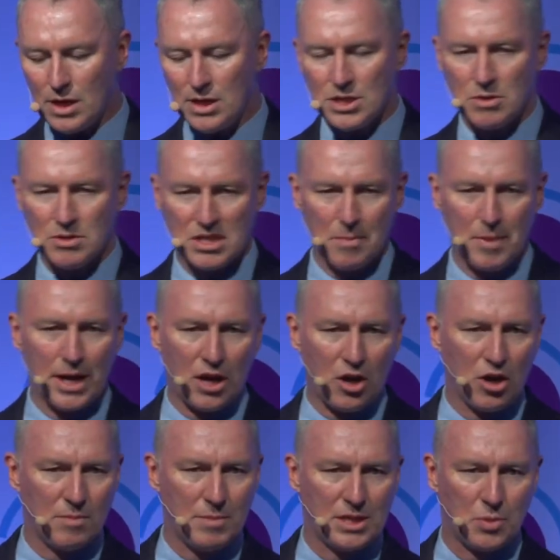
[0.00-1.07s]
So it's the big
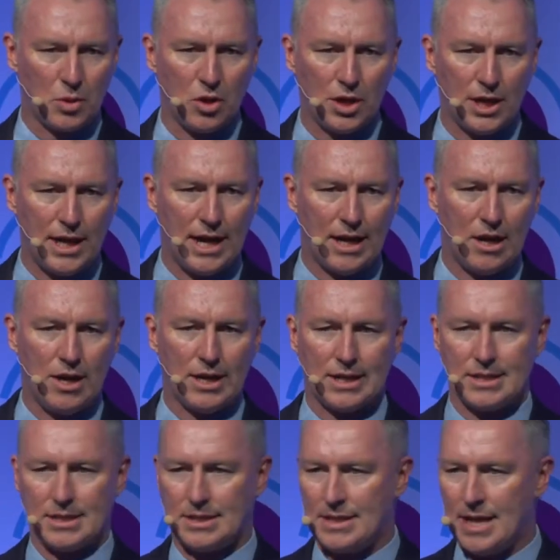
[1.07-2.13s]
economies we're looking at, like
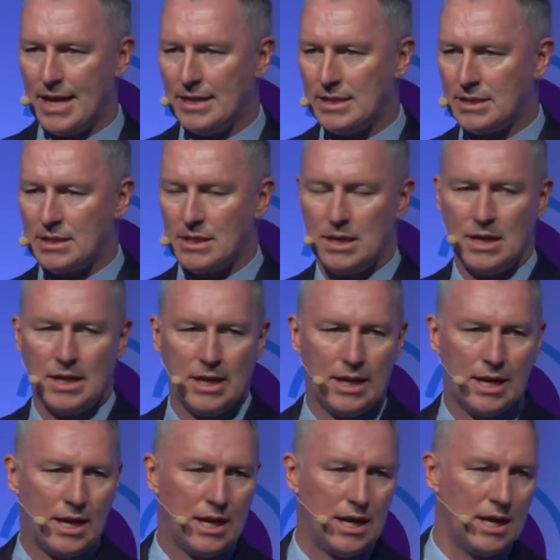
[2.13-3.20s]
the States,
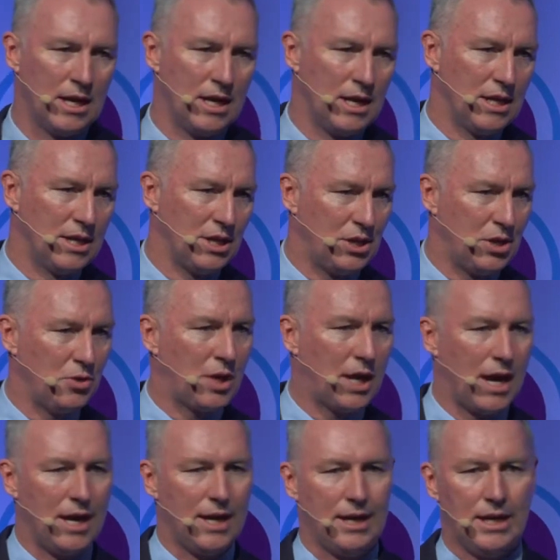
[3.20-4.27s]
the
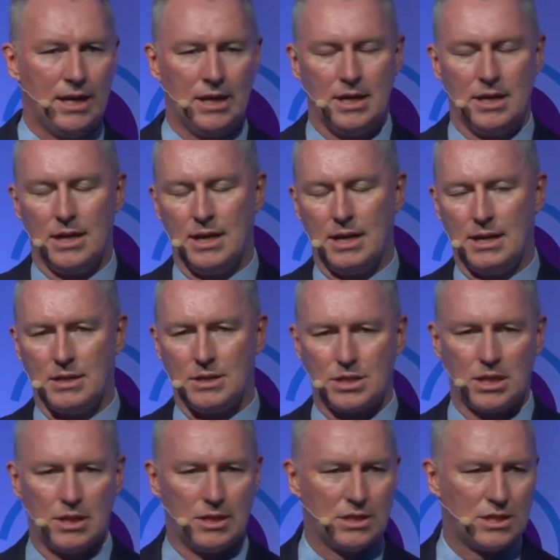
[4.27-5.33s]
UK,
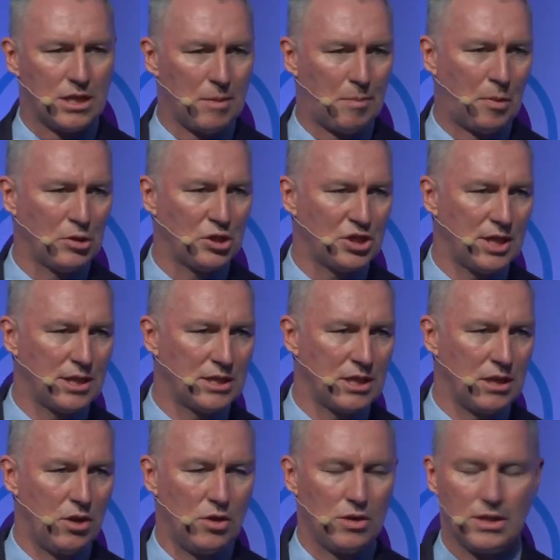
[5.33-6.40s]
to push things
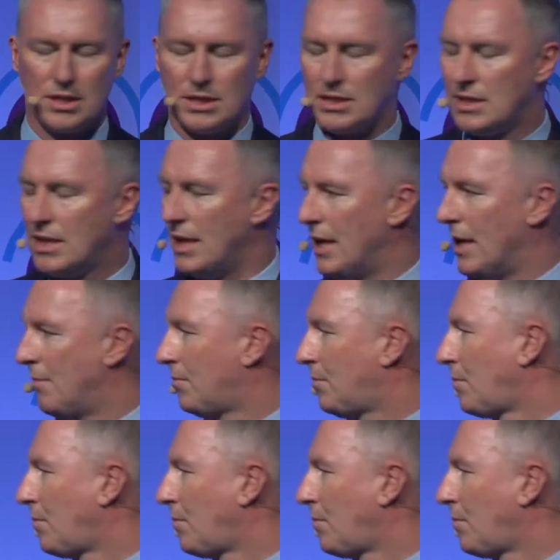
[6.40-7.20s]
along this year.